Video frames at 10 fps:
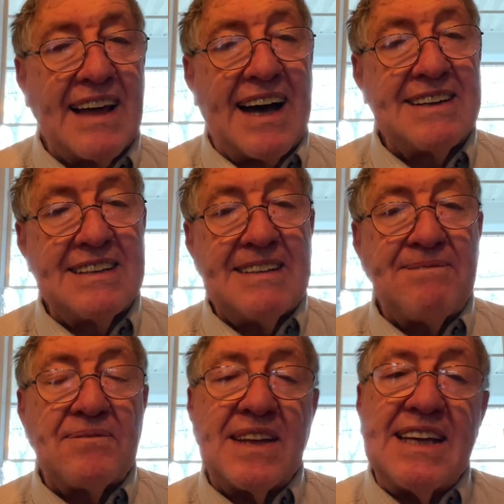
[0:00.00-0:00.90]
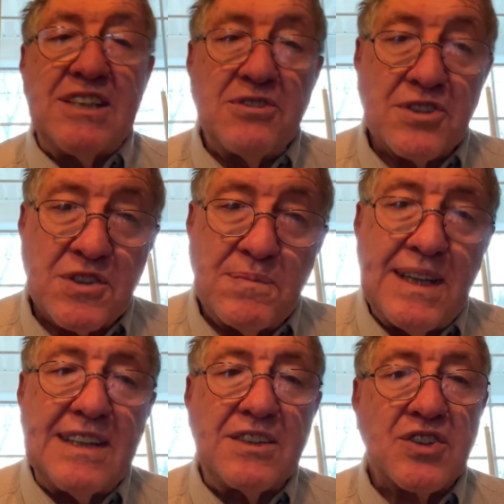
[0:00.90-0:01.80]
that in your
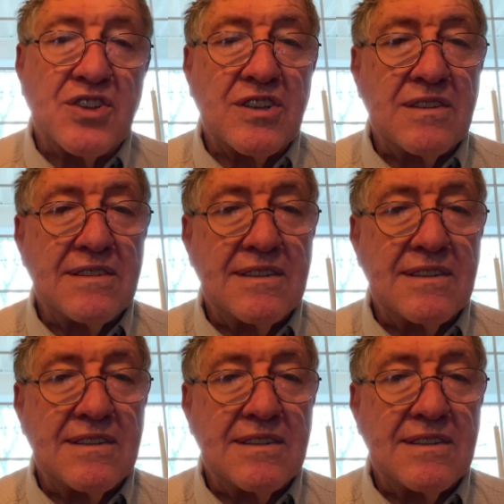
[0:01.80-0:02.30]
speech.